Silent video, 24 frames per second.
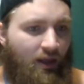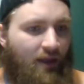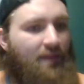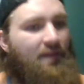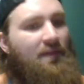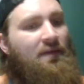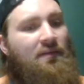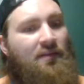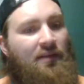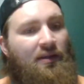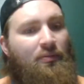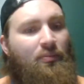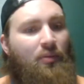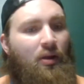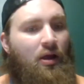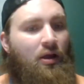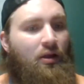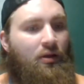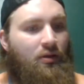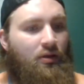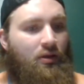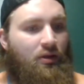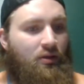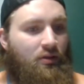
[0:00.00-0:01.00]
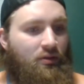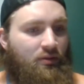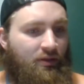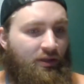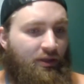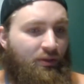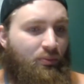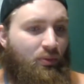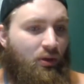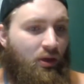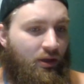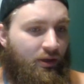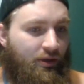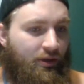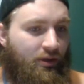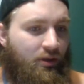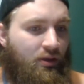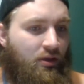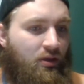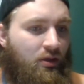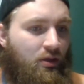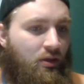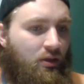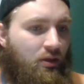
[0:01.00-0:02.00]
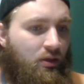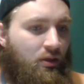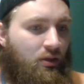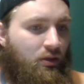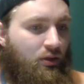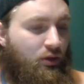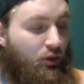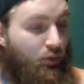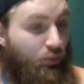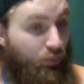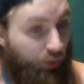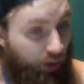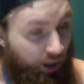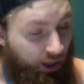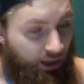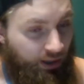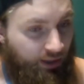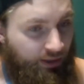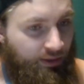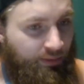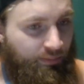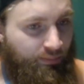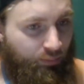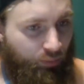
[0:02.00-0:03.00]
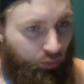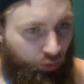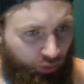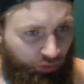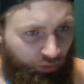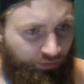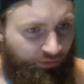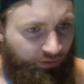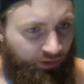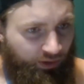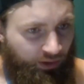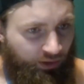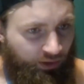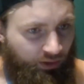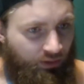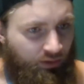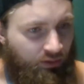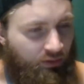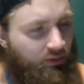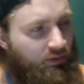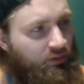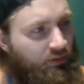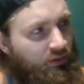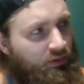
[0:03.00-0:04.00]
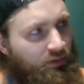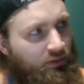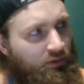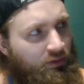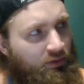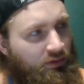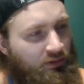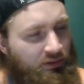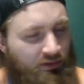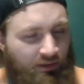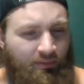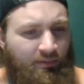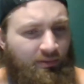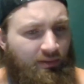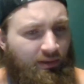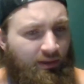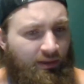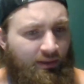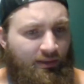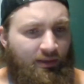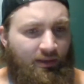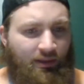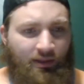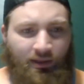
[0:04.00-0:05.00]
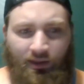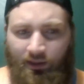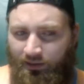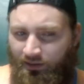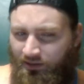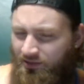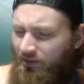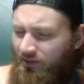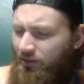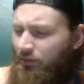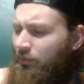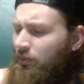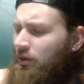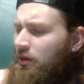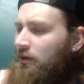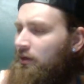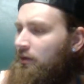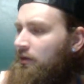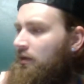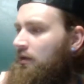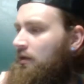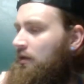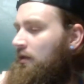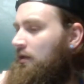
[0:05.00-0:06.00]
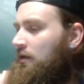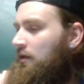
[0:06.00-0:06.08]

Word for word: And then Lerone, uh, Lerone, Lerone Murphy something like that. Yeah, it's LeBron,